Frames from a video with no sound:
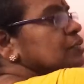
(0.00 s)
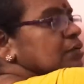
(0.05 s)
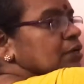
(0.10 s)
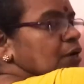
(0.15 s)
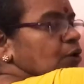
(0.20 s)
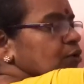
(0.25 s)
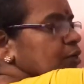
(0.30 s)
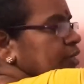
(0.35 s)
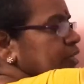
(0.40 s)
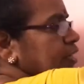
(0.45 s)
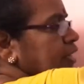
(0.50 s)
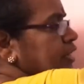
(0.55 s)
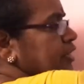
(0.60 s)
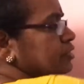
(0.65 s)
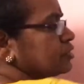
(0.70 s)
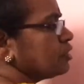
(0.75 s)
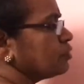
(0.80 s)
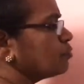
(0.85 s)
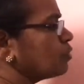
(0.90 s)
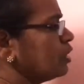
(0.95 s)
in the coordinate
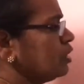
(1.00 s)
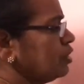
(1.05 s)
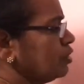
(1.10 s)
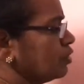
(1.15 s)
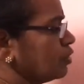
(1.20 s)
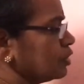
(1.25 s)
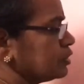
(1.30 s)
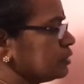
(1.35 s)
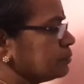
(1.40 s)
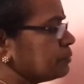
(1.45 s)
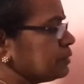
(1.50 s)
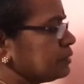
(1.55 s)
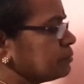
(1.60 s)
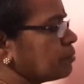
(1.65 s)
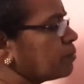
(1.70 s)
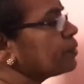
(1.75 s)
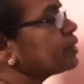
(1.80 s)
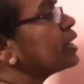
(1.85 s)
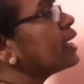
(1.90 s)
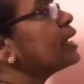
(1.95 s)
direction 1, draw the bending
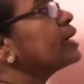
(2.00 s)
moment